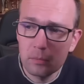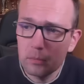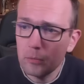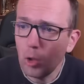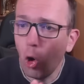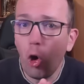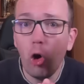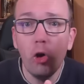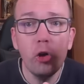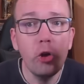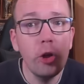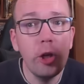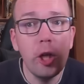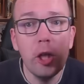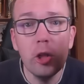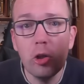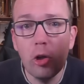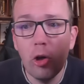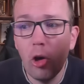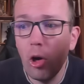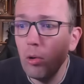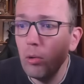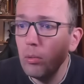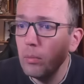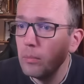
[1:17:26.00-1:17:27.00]
All you need to
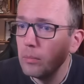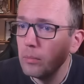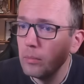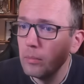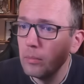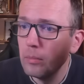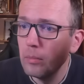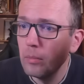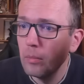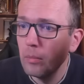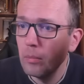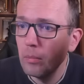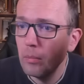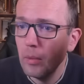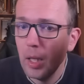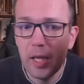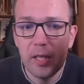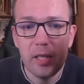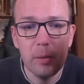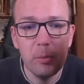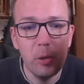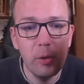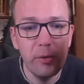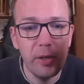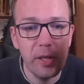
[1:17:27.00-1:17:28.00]
know is
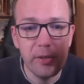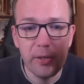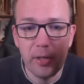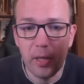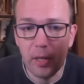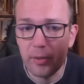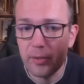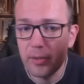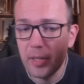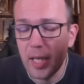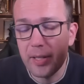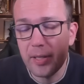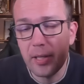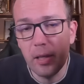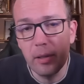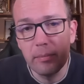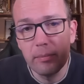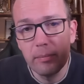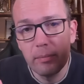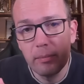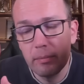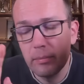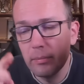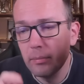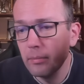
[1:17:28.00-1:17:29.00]
the move e6. That's it.
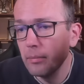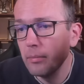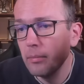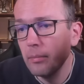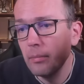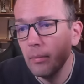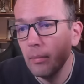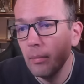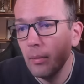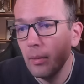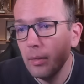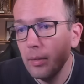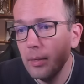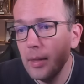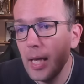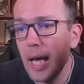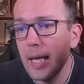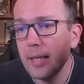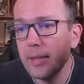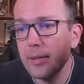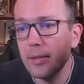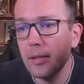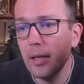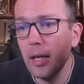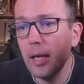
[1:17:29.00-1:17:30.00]

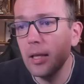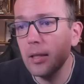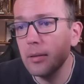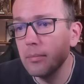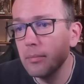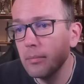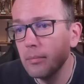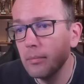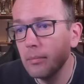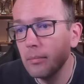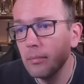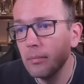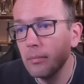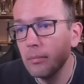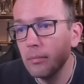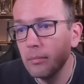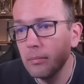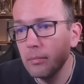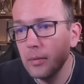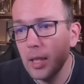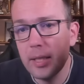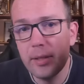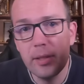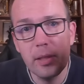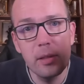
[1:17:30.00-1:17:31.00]
That's it.
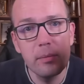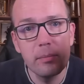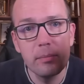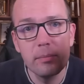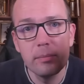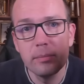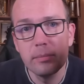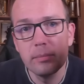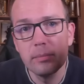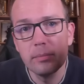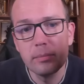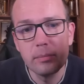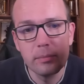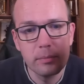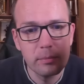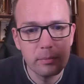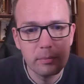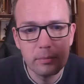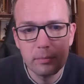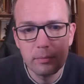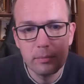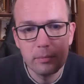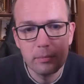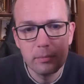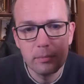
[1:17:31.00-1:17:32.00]
That's it.
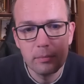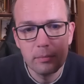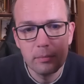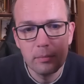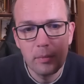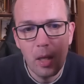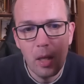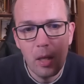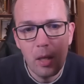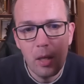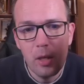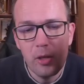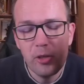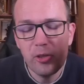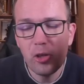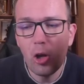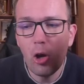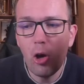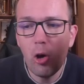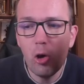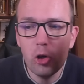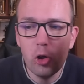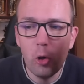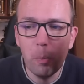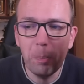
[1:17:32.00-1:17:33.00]

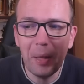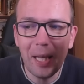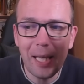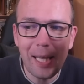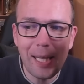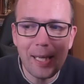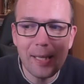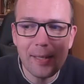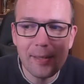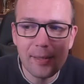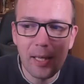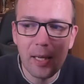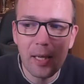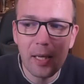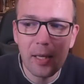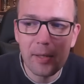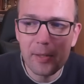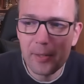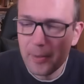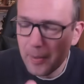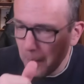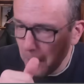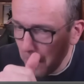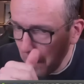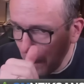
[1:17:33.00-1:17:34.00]
So you play
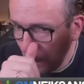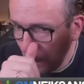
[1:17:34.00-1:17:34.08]
e6.